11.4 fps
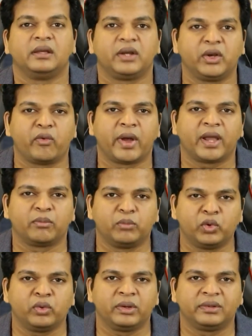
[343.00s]
require
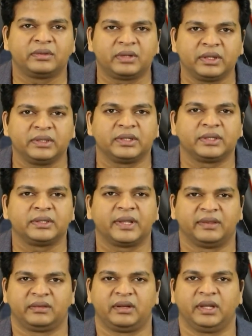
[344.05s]
more stringent
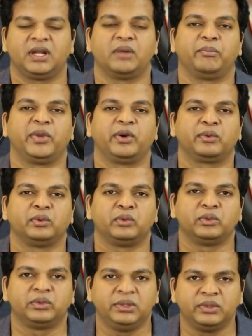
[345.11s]
testing compared to
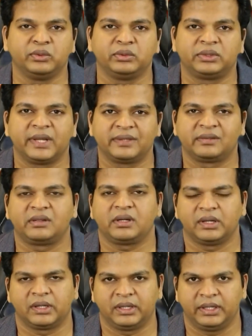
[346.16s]
those used
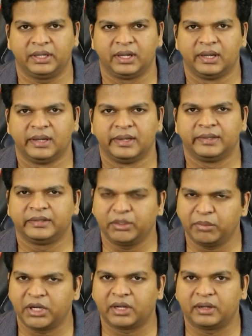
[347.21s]
externally.
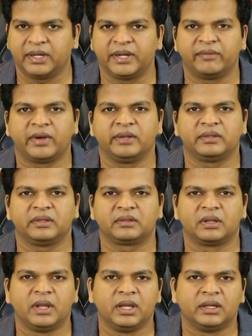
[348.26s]
Similarly,
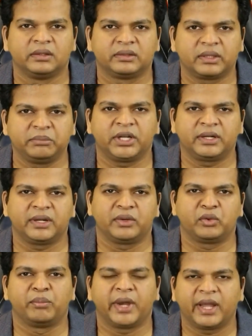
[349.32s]
devices
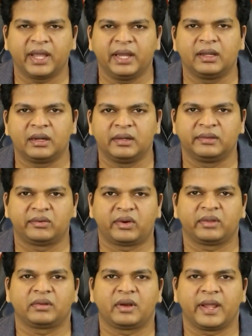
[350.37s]
subjected to mechanical
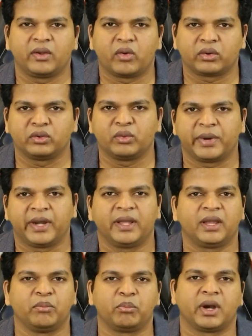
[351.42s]
stress like
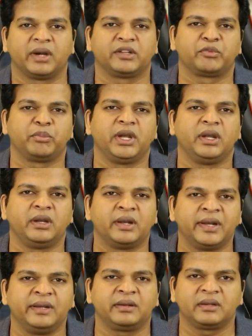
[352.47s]
orthopedic implants may need
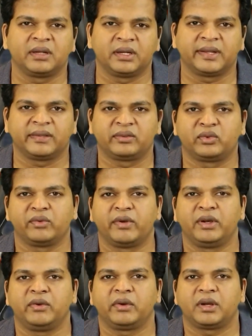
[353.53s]
additional tests to
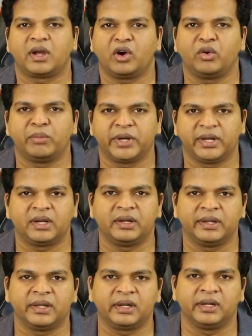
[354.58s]
evaluate how
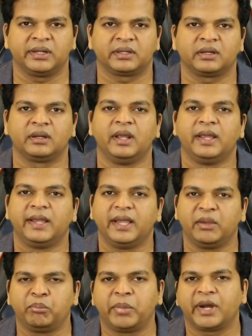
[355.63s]
material degradation
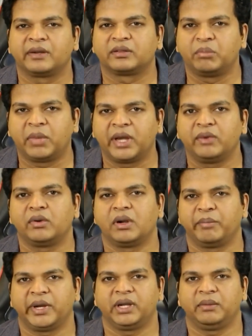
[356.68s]
impacts
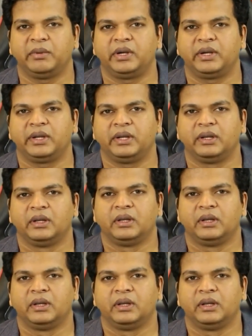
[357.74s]
biocompatibility.